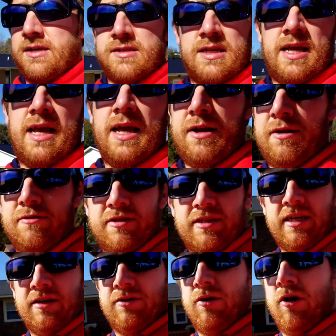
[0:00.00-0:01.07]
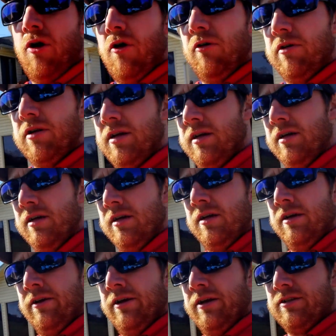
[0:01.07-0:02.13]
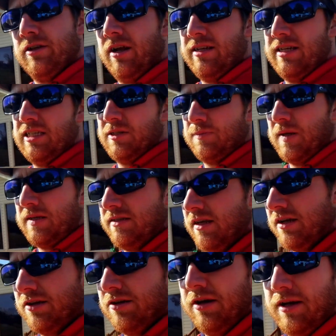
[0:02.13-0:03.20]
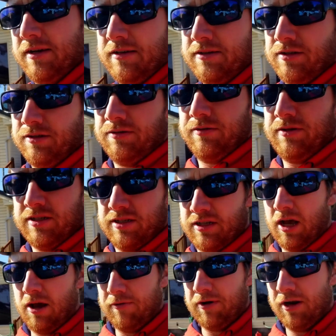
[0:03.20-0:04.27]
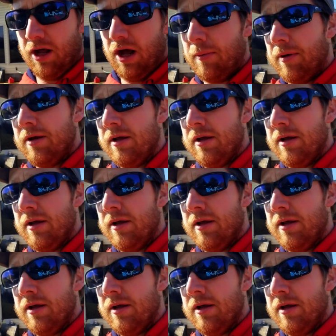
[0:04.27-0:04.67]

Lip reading: And it was getting cold, so I did as best as I could to just cover it up.